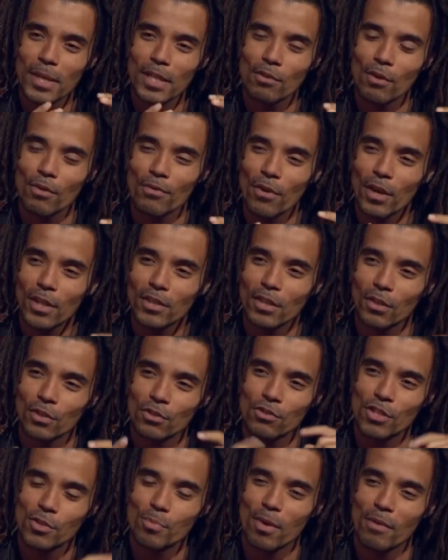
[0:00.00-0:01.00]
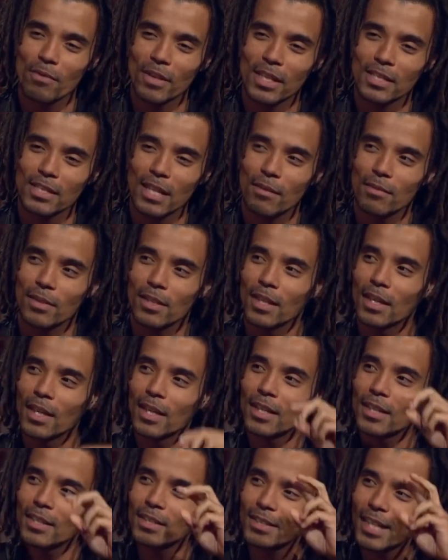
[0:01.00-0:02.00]
media referred to Andres Breivik as having
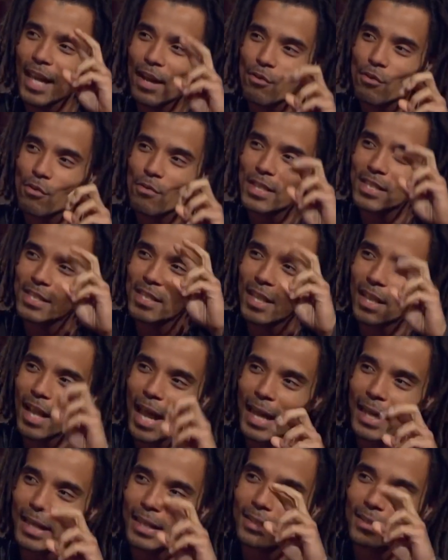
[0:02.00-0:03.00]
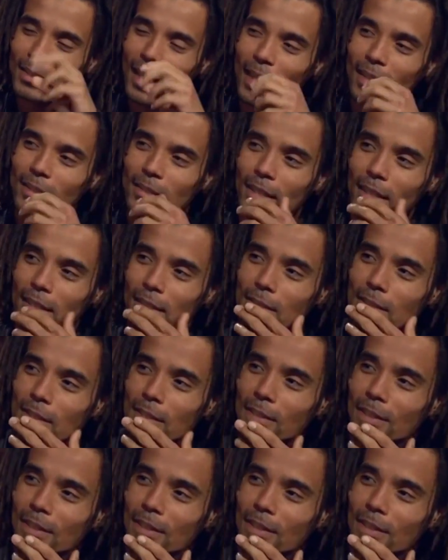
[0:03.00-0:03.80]
terrorist-like tactics.